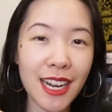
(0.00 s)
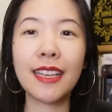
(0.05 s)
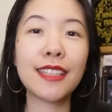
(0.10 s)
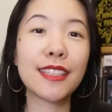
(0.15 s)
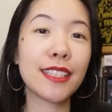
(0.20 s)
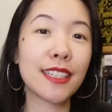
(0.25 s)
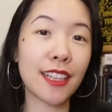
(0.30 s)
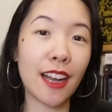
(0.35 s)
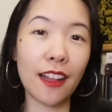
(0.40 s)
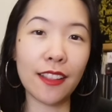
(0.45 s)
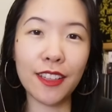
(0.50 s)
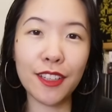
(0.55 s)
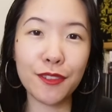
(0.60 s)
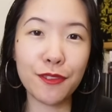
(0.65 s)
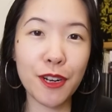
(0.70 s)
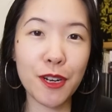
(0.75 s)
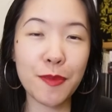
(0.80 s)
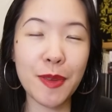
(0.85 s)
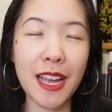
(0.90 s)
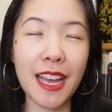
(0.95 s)
It's a gothic
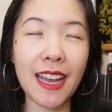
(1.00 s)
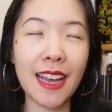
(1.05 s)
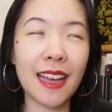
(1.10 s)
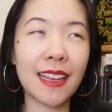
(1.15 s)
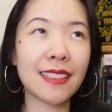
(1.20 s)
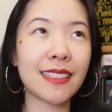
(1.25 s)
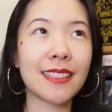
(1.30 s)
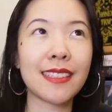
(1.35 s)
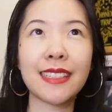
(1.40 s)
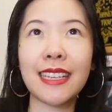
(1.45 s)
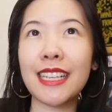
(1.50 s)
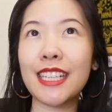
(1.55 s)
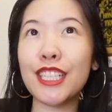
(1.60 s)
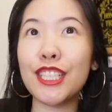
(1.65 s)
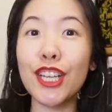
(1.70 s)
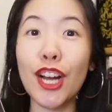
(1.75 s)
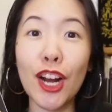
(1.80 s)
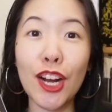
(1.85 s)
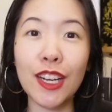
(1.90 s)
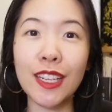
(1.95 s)
romance, it's like
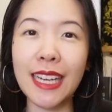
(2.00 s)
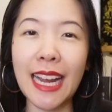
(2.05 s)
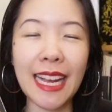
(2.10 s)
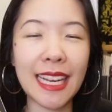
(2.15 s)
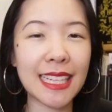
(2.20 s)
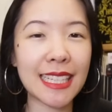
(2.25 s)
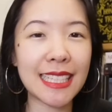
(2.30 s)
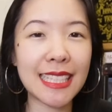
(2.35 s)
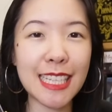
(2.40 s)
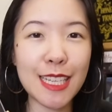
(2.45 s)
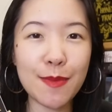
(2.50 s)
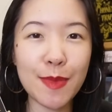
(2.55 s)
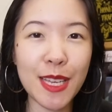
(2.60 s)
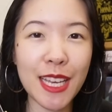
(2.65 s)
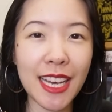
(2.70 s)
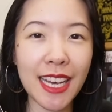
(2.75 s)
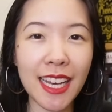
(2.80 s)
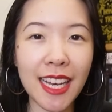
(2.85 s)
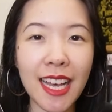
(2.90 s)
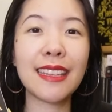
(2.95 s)
dark
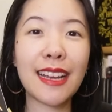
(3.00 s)
academia.